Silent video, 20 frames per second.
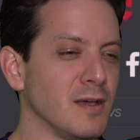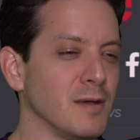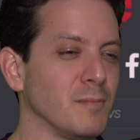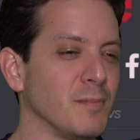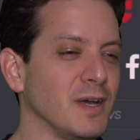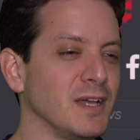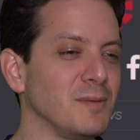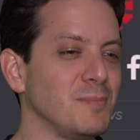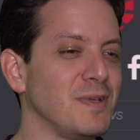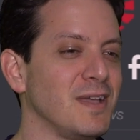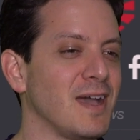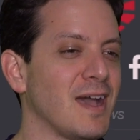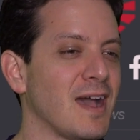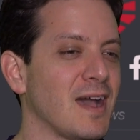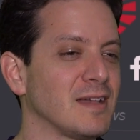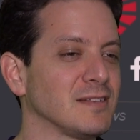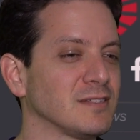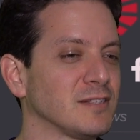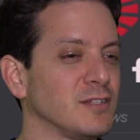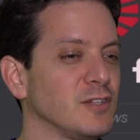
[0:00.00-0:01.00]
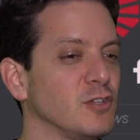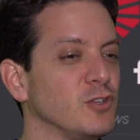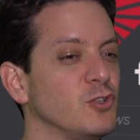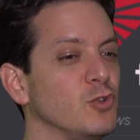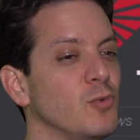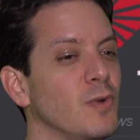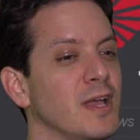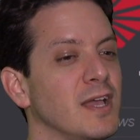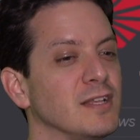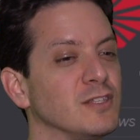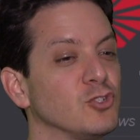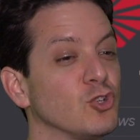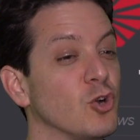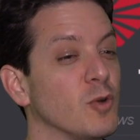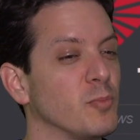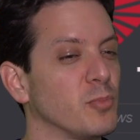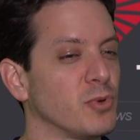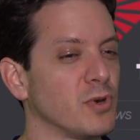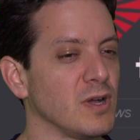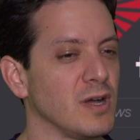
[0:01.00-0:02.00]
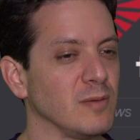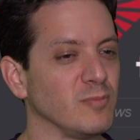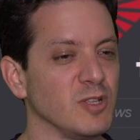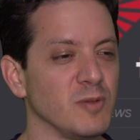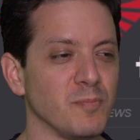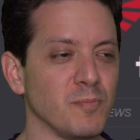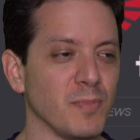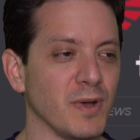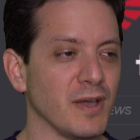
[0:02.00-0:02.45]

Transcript: might be asked to answer a problem